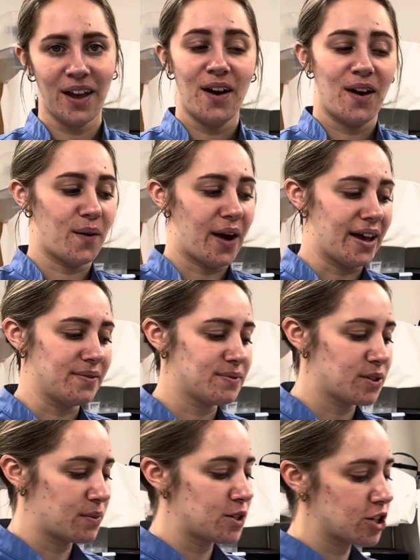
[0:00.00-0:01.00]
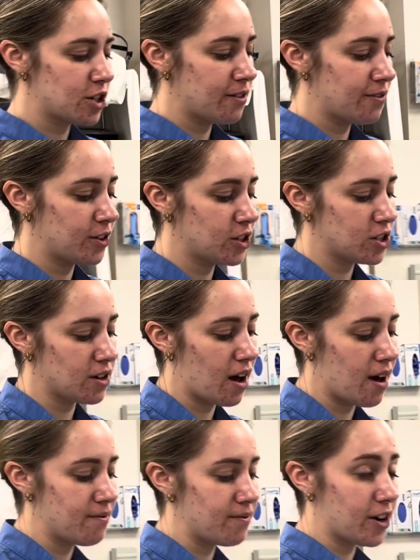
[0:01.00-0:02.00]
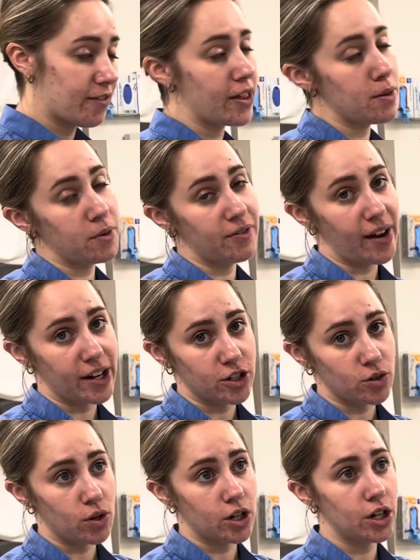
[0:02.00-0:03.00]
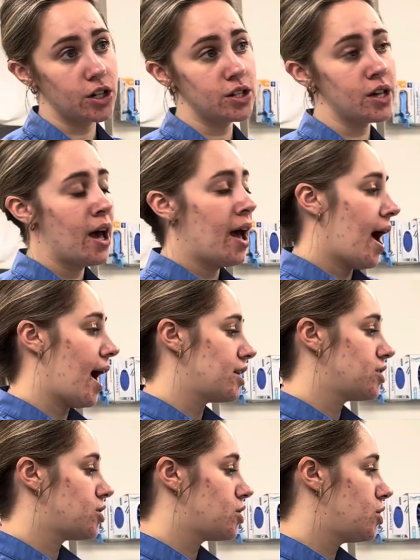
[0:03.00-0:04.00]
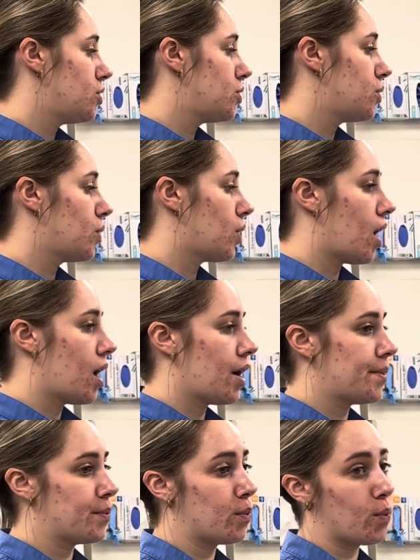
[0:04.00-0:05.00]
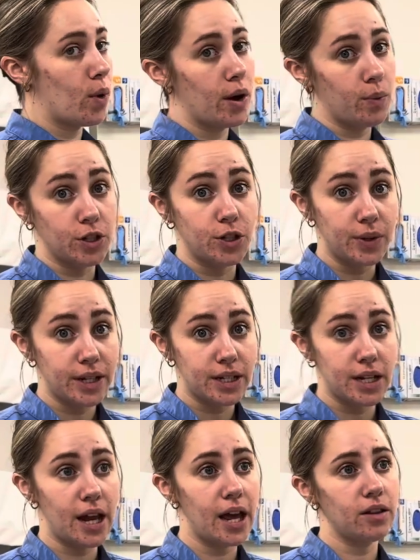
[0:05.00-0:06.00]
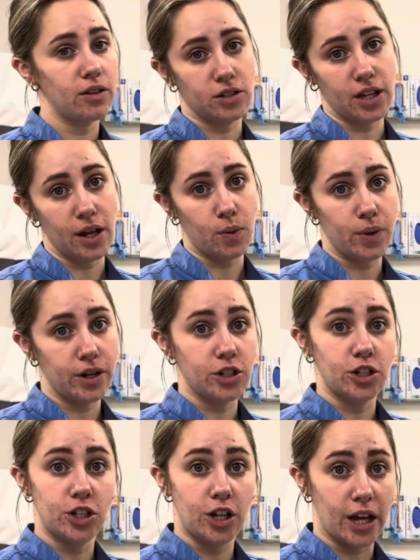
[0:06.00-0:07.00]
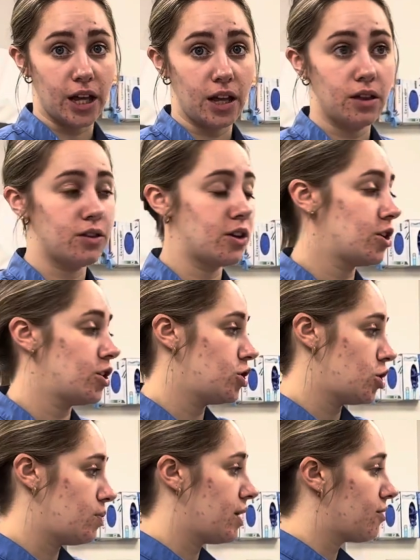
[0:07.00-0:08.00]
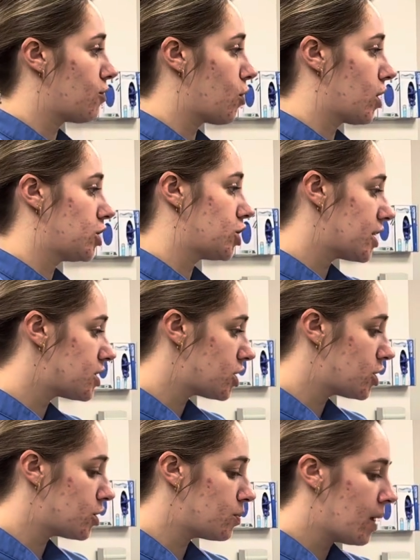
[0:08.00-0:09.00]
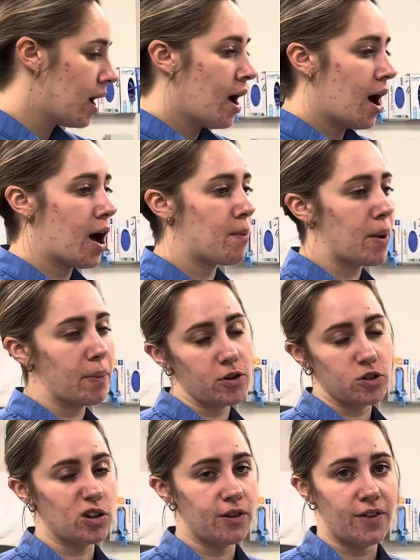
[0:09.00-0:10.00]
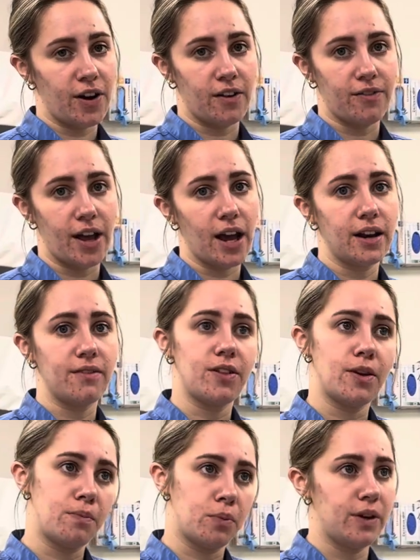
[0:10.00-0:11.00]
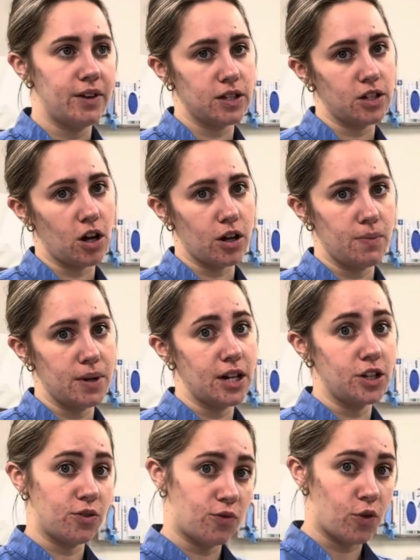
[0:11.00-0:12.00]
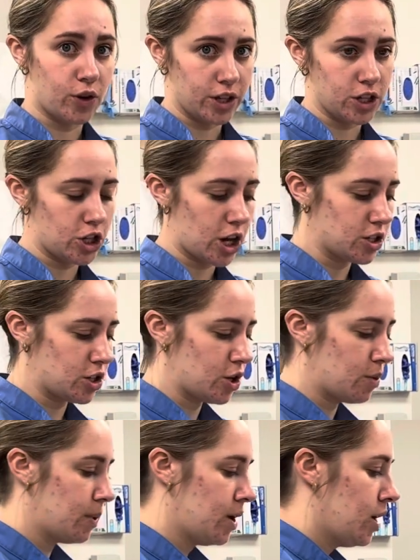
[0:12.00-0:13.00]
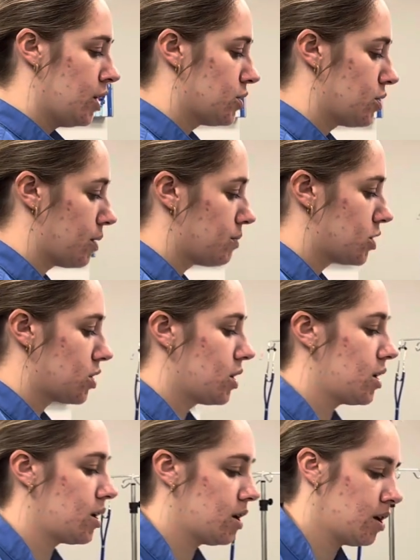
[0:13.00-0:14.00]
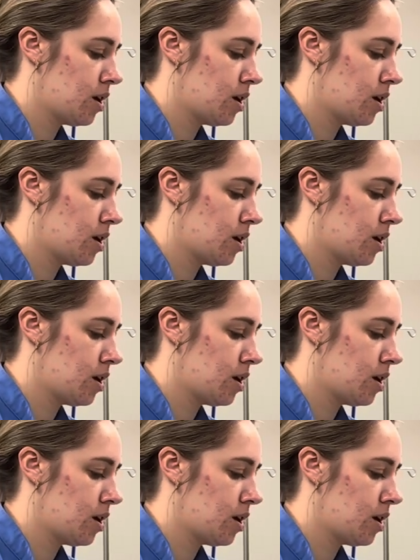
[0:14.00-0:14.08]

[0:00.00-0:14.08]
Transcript: Okay, so I'm just gonna first verify the provider's orders as to what we're doing today. It looks like we're just checking the tubing for a chest tube. I'm also gonna verify kind of the previous documentation for this chest tube. So I'm just gonna